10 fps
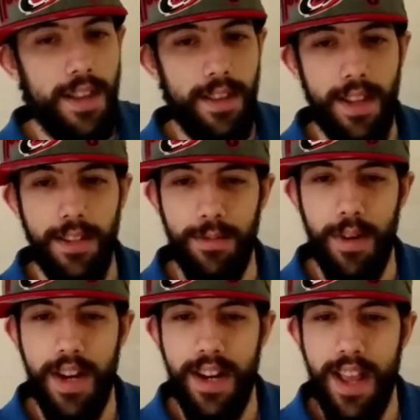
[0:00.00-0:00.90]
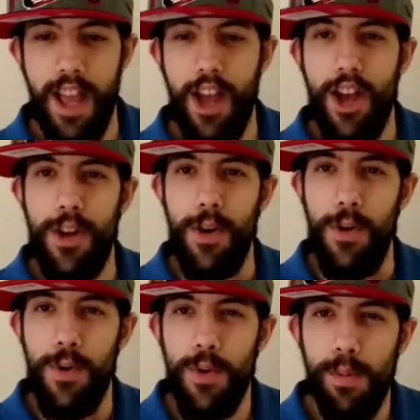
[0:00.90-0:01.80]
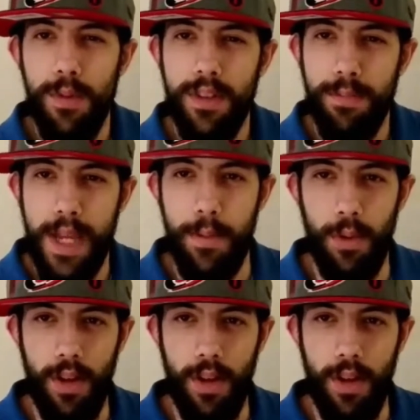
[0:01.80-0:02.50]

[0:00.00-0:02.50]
That is right, numerous people